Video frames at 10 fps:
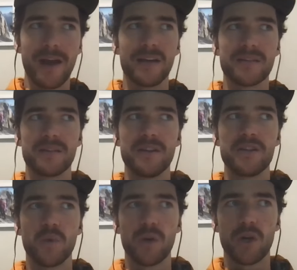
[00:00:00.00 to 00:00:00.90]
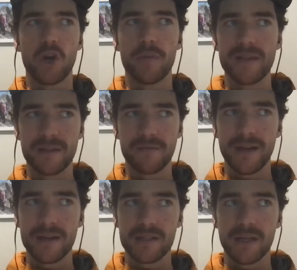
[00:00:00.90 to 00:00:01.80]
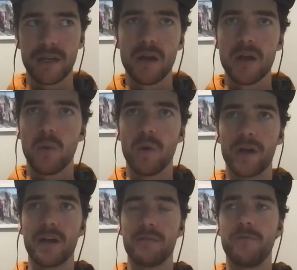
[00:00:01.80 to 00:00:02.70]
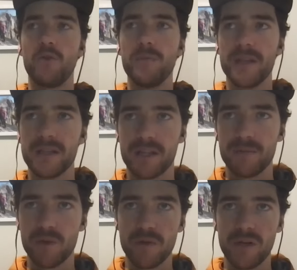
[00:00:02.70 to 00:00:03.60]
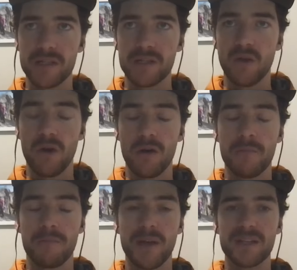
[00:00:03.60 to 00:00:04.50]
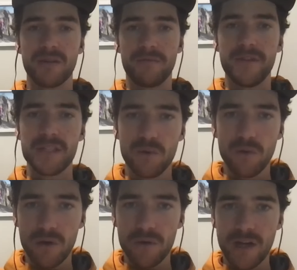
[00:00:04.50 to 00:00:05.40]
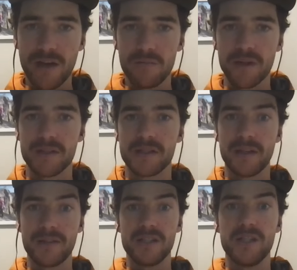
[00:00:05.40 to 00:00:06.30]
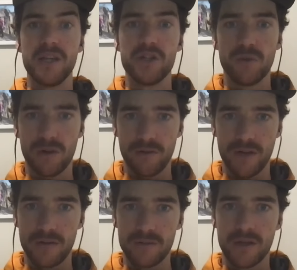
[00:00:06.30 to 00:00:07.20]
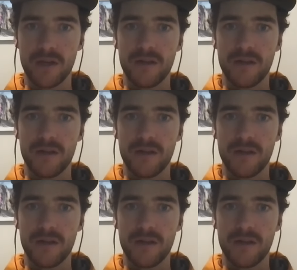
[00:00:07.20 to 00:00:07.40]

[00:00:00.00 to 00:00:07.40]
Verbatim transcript: as the digital economy is advancing, we're kind of forming these communities not based on physical locale, but instead these digital locales.